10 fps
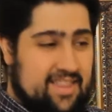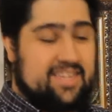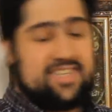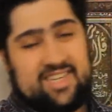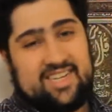
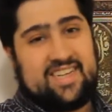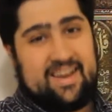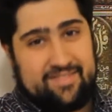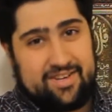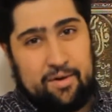these things
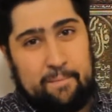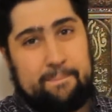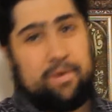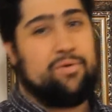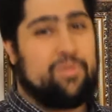have to go
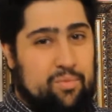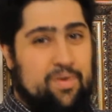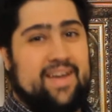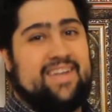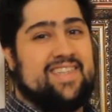both
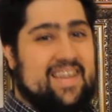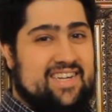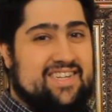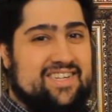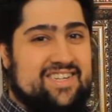ways,
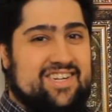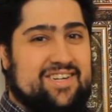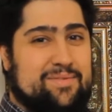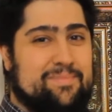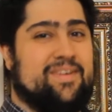ladies and
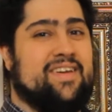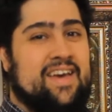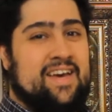gentlemen.